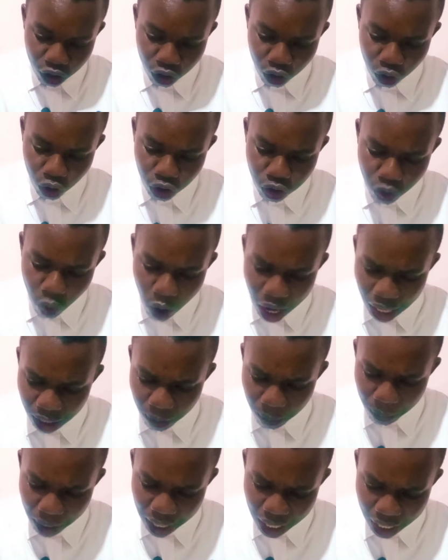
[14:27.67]
not
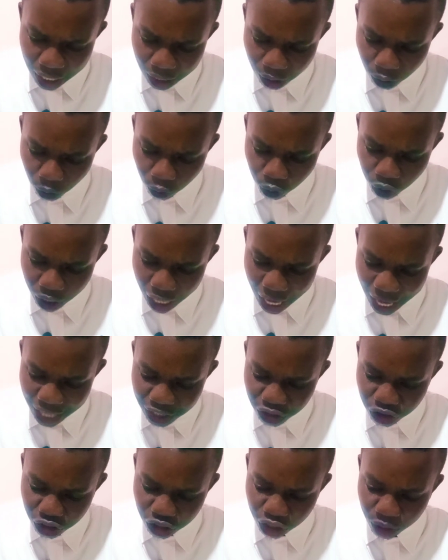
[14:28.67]
one bar of the
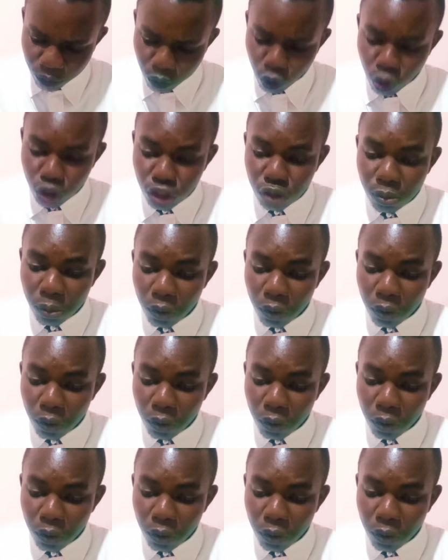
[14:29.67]
ice cream was